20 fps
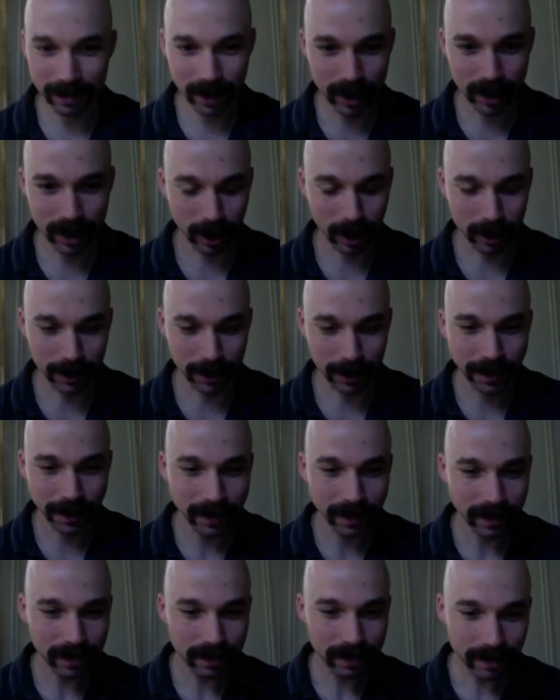So
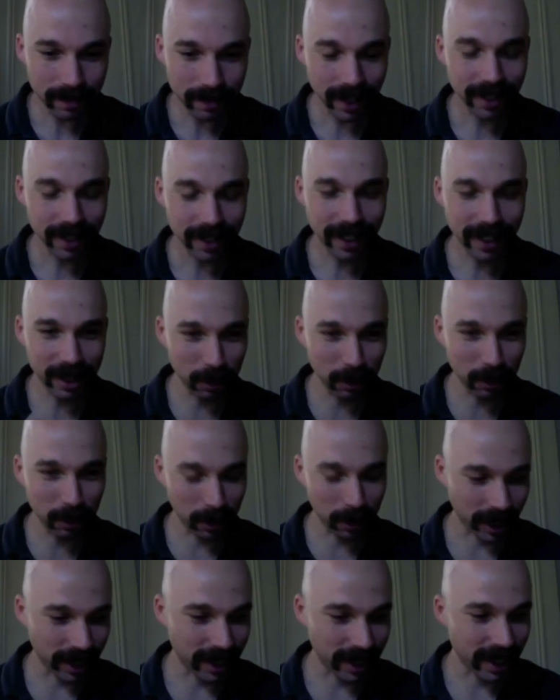that's
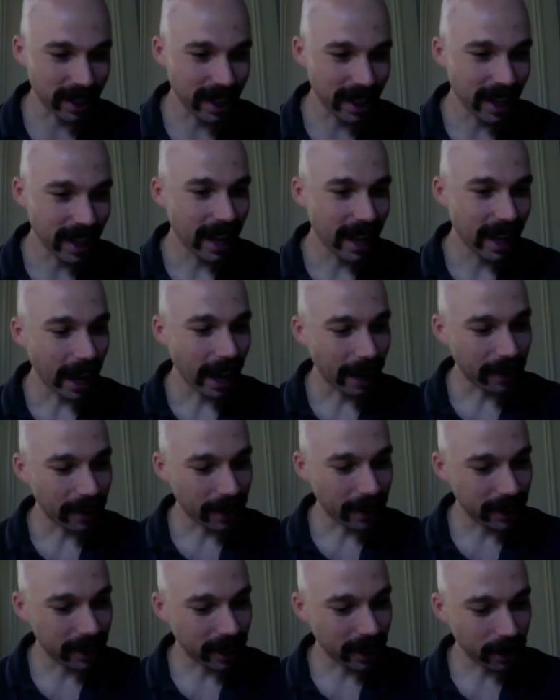one. And
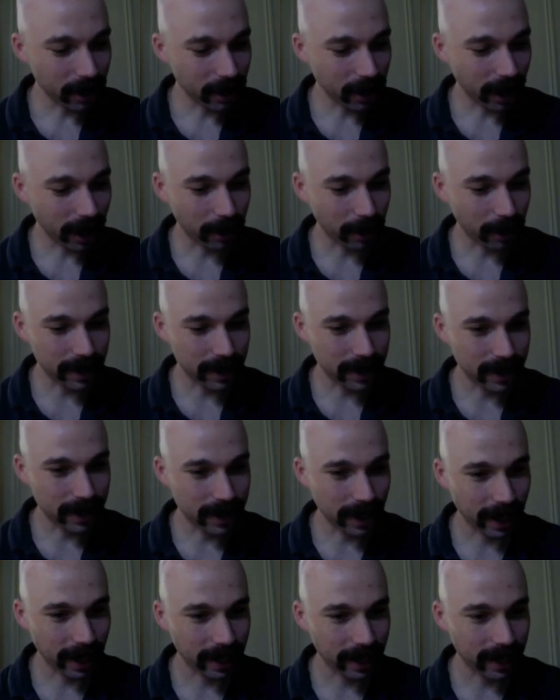then the other, I would
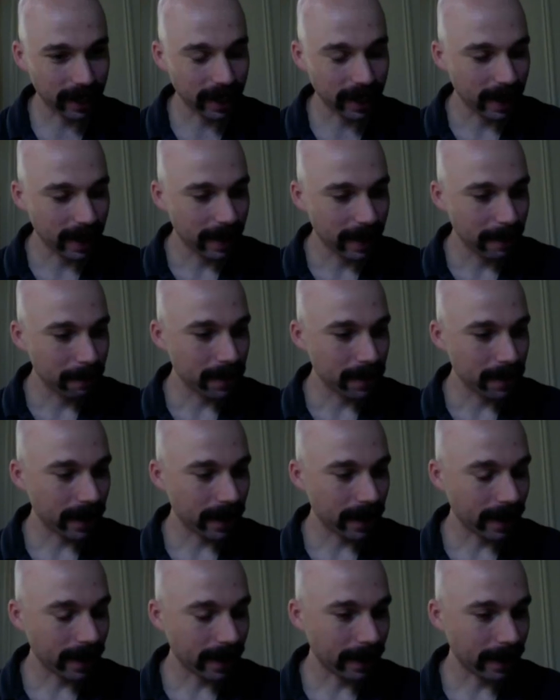say,
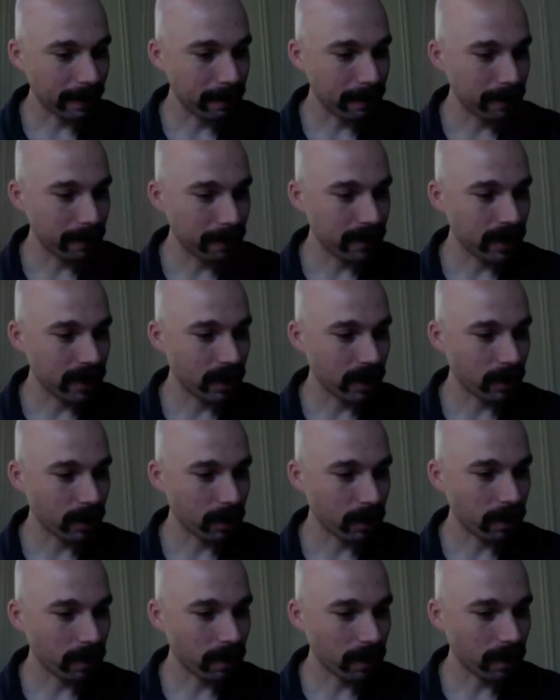you
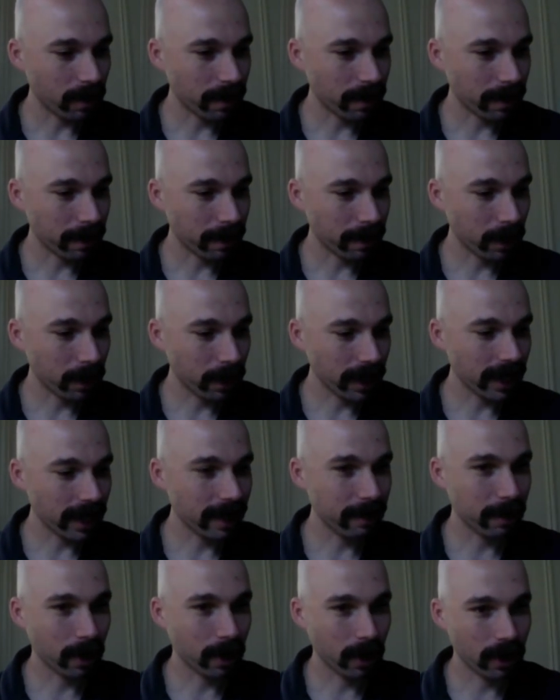know,
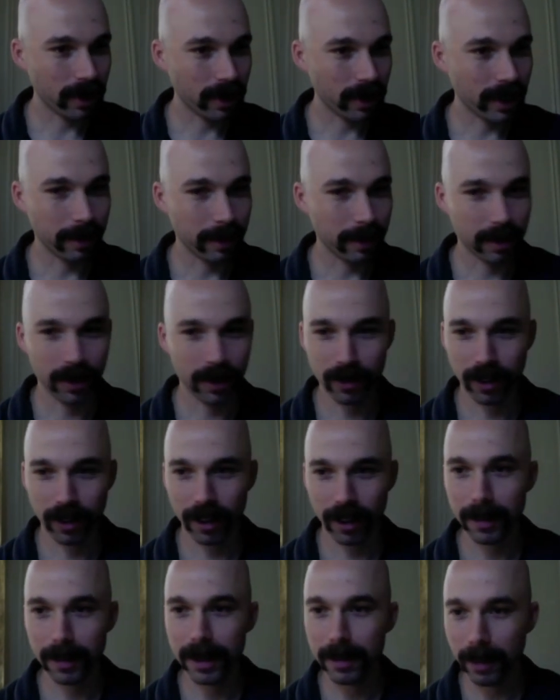putting prototypes in
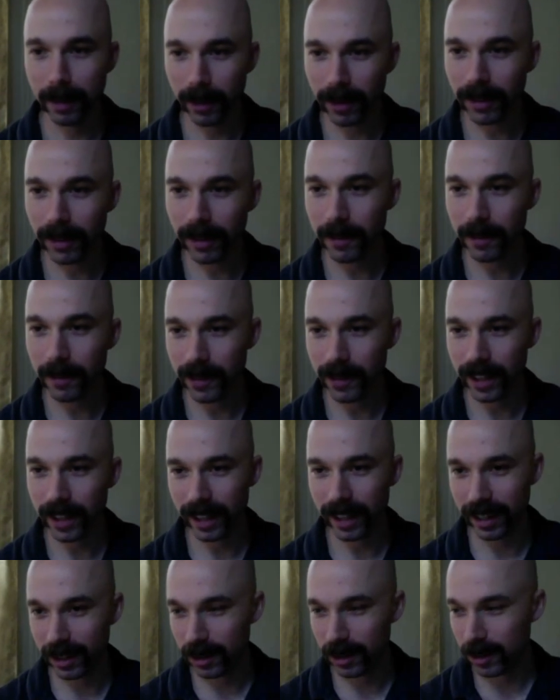front of people
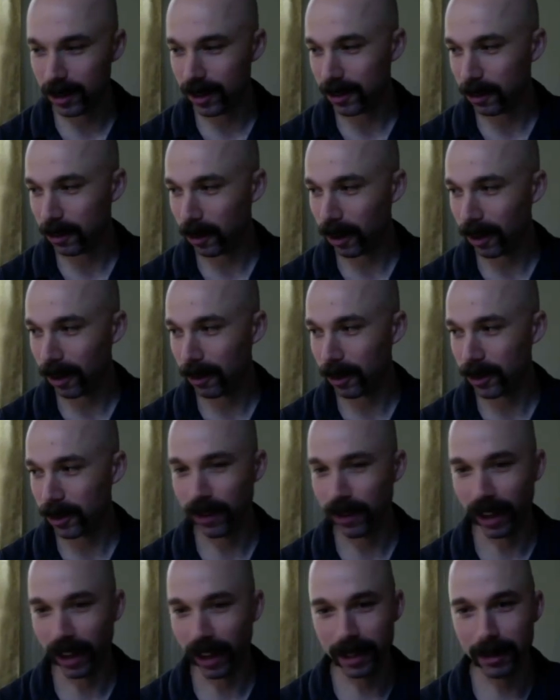is one of the
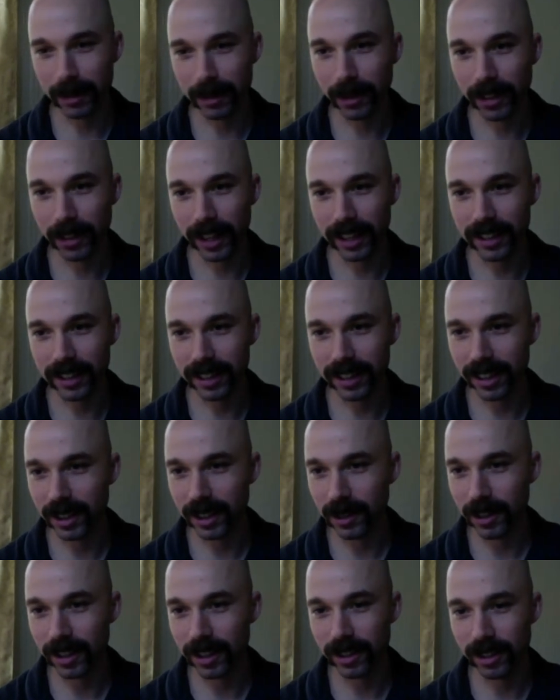most valuable things that
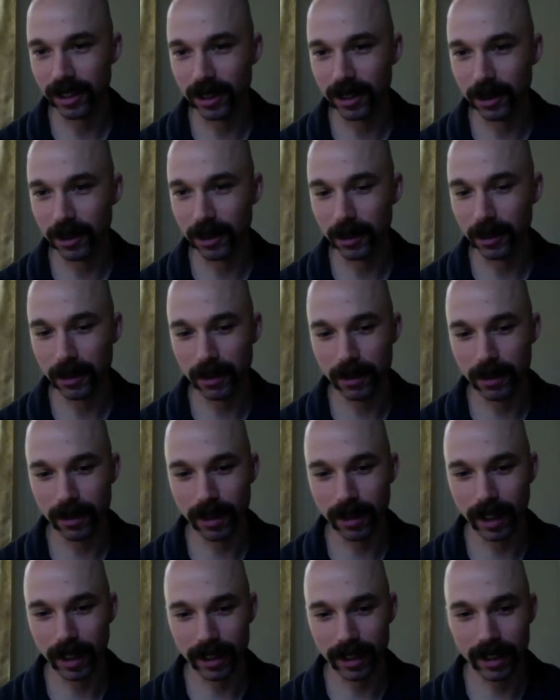you can do
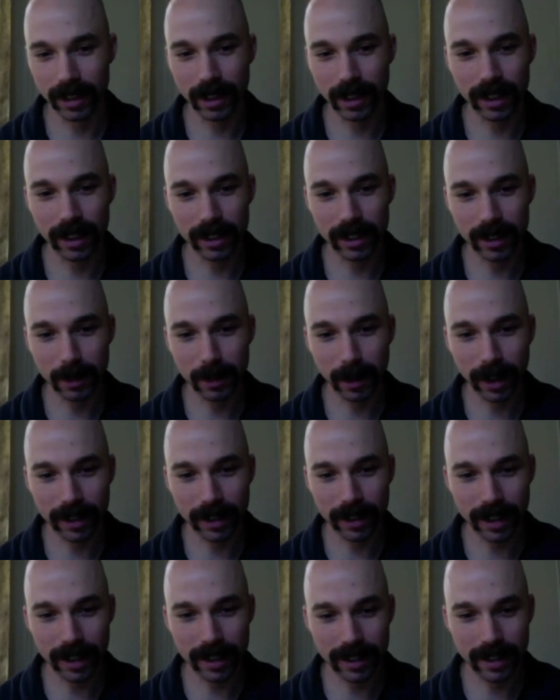in the thesis
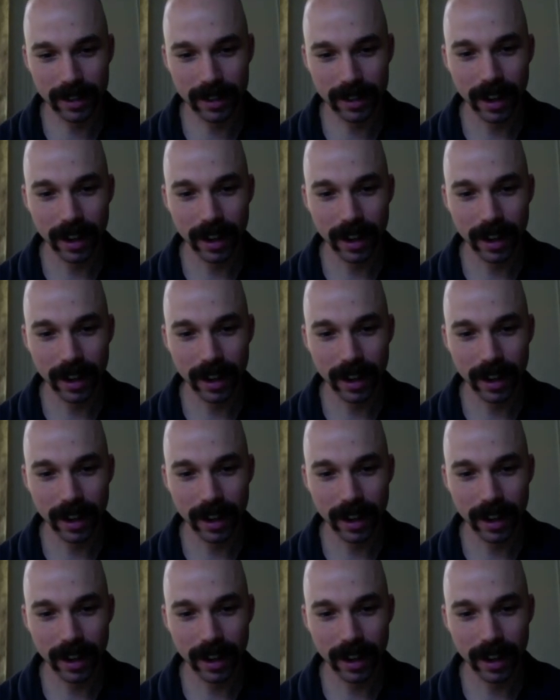process.